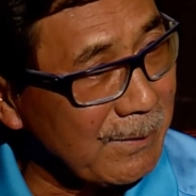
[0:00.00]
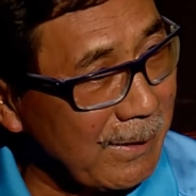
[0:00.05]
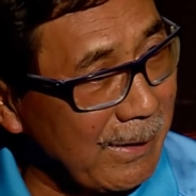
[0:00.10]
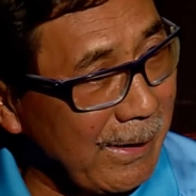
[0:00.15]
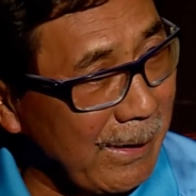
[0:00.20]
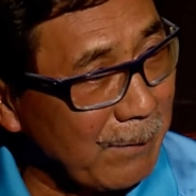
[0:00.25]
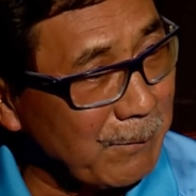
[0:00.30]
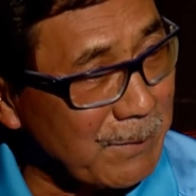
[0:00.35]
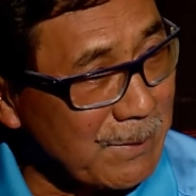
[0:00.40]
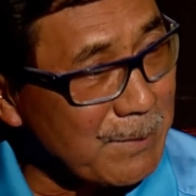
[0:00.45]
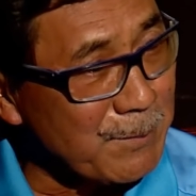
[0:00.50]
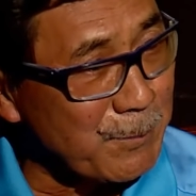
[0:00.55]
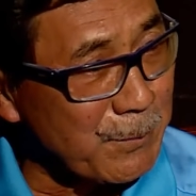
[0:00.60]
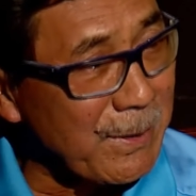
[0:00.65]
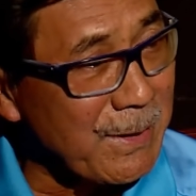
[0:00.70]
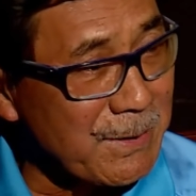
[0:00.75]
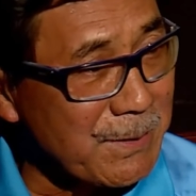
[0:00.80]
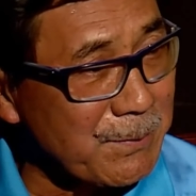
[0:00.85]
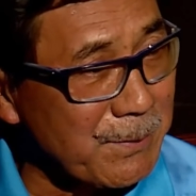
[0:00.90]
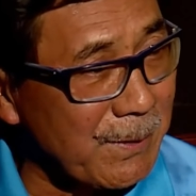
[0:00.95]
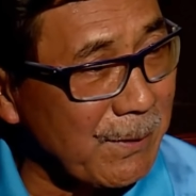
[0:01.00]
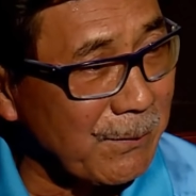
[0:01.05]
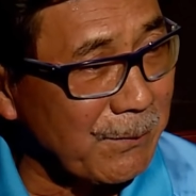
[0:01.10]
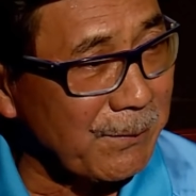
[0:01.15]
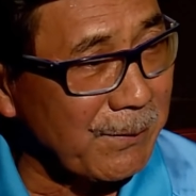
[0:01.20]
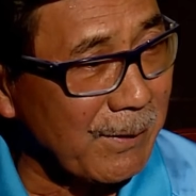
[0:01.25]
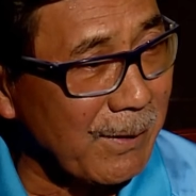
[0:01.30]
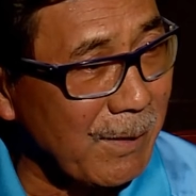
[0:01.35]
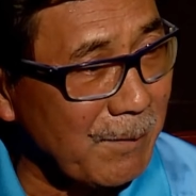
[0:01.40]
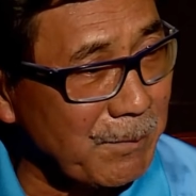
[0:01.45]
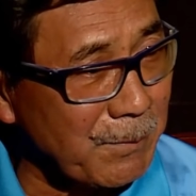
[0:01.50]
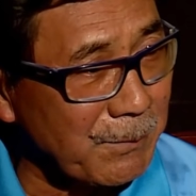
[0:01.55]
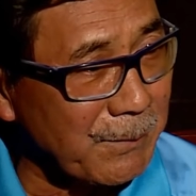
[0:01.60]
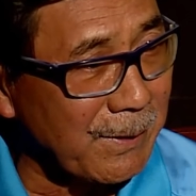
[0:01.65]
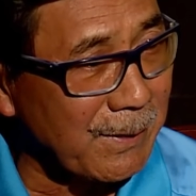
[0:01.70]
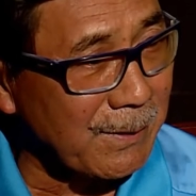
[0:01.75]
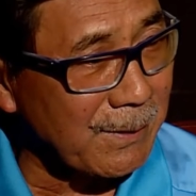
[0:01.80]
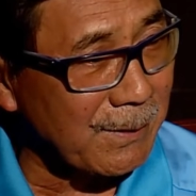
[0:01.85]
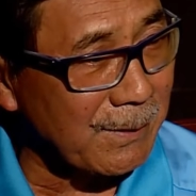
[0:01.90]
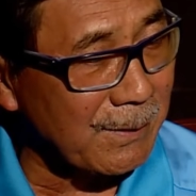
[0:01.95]
I was impressed with how they
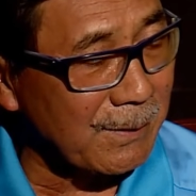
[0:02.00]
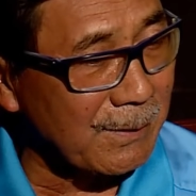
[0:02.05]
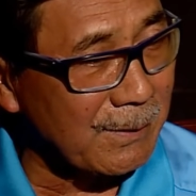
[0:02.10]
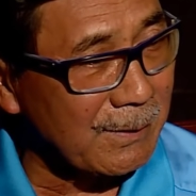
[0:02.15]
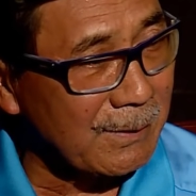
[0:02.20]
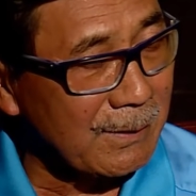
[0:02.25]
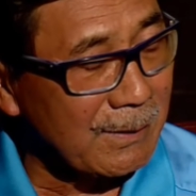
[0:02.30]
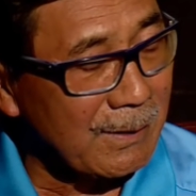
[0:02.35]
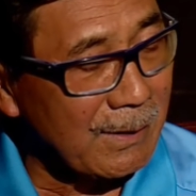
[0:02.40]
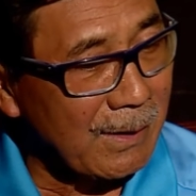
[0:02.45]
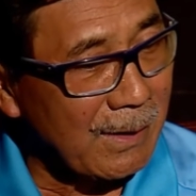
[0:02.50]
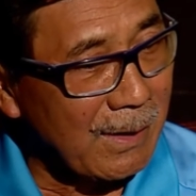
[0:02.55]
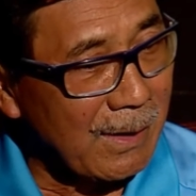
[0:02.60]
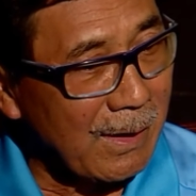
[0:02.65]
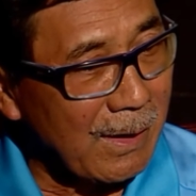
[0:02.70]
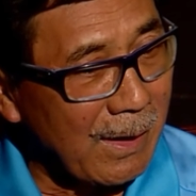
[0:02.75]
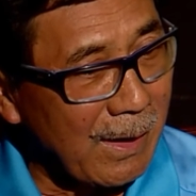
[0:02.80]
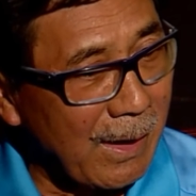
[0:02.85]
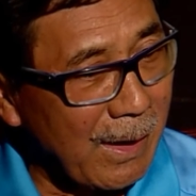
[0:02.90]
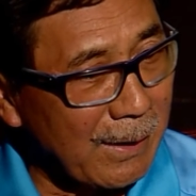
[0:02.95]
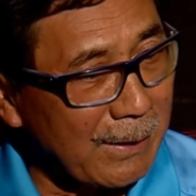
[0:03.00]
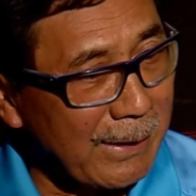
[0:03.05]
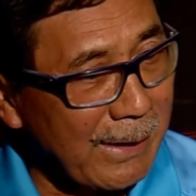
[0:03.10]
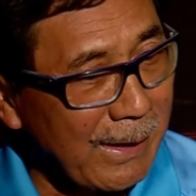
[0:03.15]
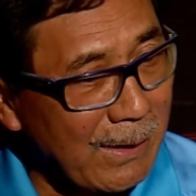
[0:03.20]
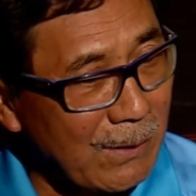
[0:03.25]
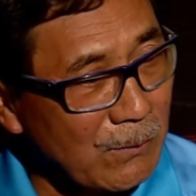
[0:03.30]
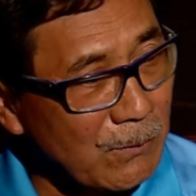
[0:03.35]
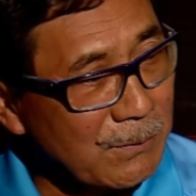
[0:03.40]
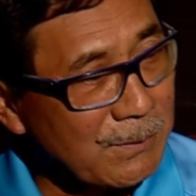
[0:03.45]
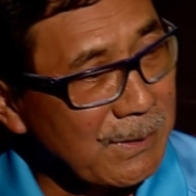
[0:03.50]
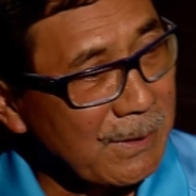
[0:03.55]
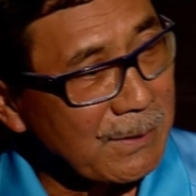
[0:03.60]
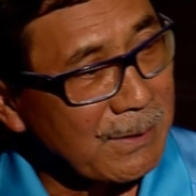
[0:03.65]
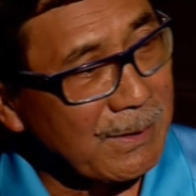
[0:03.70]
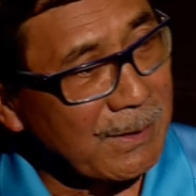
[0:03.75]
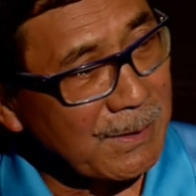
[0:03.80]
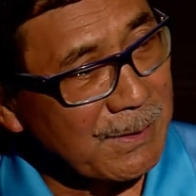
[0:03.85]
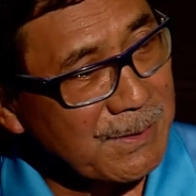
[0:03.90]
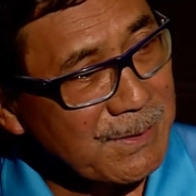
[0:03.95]
operated. And I looked at
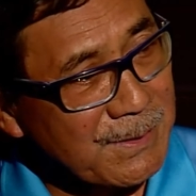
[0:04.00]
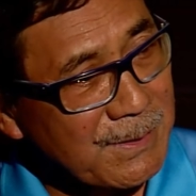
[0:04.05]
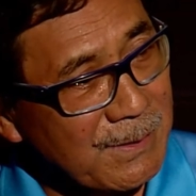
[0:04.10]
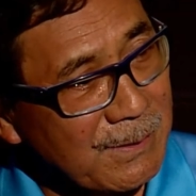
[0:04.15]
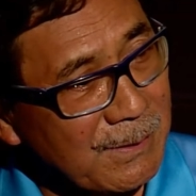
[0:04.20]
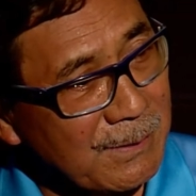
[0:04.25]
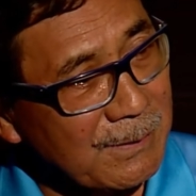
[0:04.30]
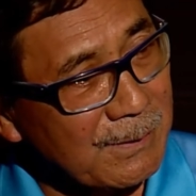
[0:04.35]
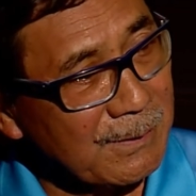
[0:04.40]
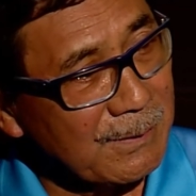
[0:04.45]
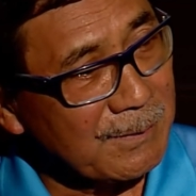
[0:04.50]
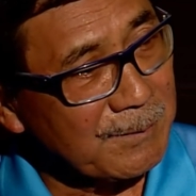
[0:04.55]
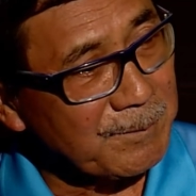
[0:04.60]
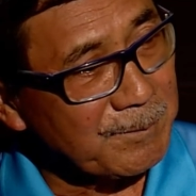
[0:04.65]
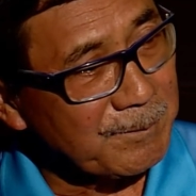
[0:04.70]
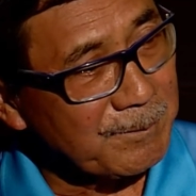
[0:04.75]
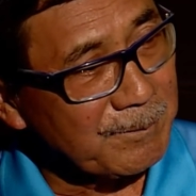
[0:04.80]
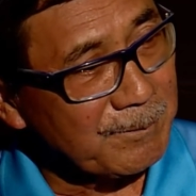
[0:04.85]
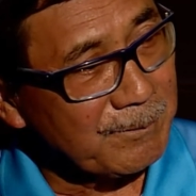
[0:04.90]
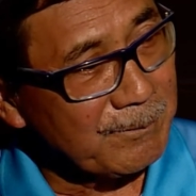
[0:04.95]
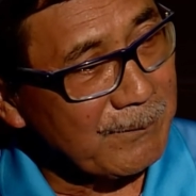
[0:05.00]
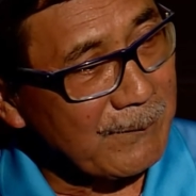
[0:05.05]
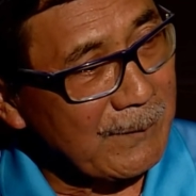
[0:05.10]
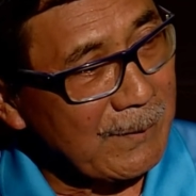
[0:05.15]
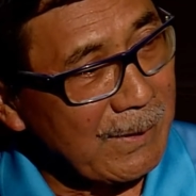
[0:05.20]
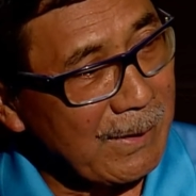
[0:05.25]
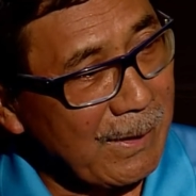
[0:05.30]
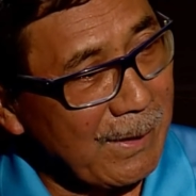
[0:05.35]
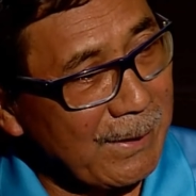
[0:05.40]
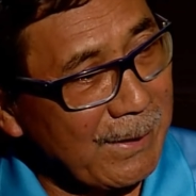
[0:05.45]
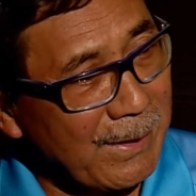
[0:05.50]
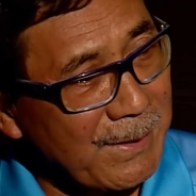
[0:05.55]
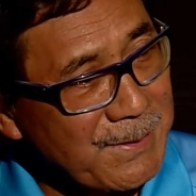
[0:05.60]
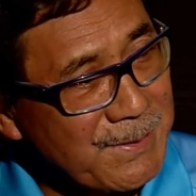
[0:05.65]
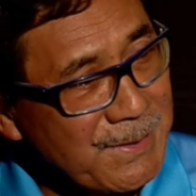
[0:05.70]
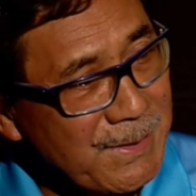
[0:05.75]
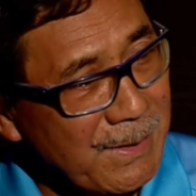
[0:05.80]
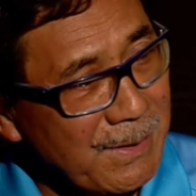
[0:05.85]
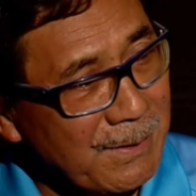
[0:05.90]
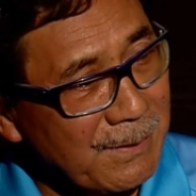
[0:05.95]
Kingston and I
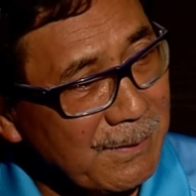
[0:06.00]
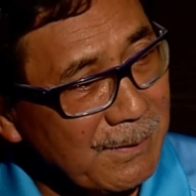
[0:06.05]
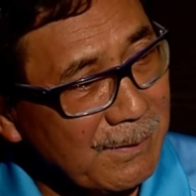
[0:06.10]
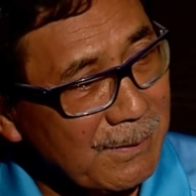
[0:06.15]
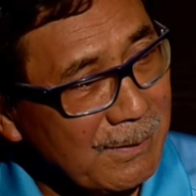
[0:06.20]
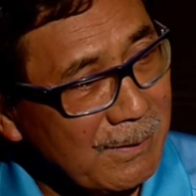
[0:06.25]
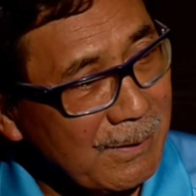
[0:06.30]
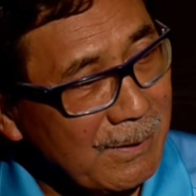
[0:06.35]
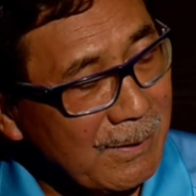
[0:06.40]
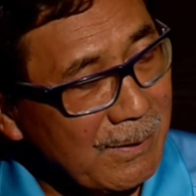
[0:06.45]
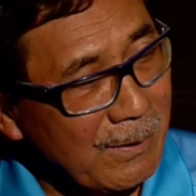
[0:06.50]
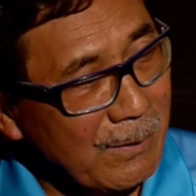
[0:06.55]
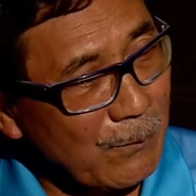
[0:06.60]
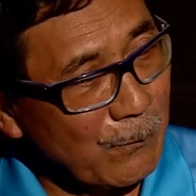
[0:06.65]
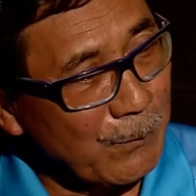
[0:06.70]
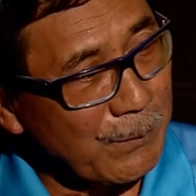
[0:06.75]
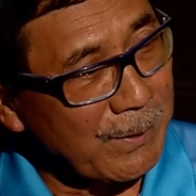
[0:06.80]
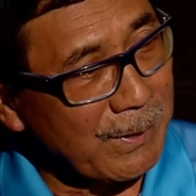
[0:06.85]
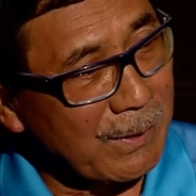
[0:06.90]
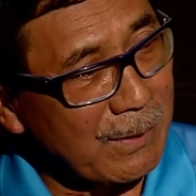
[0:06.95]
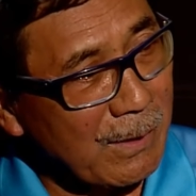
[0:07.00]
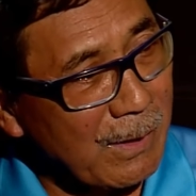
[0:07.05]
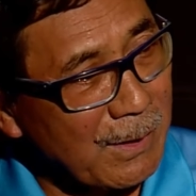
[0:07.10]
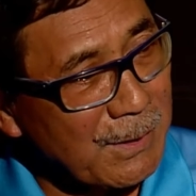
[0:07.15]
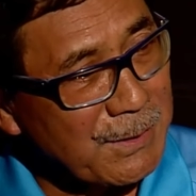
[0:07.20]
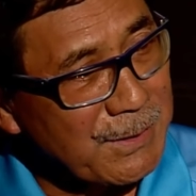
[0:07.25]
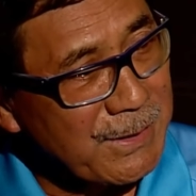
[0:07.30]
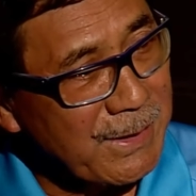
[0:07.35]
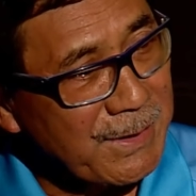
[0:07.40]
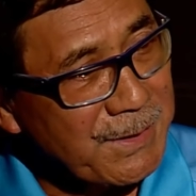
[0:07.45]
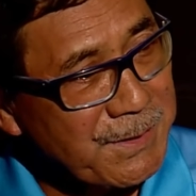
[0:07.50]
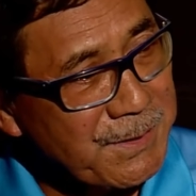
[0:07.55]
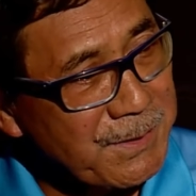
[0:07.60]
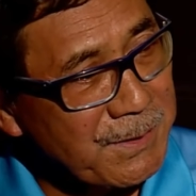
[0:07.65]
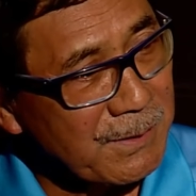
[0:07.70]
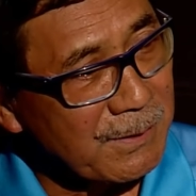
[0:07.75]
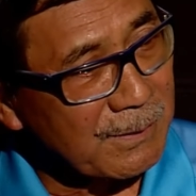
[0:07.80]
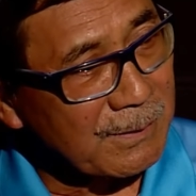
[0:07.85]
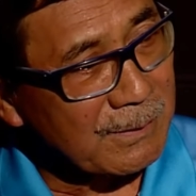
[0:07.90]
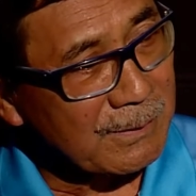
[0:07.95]
said, with the
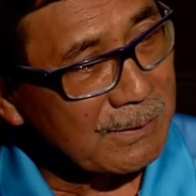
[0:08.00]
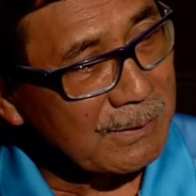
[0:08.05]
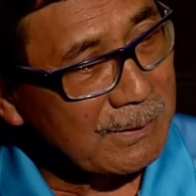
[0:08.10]
congestion,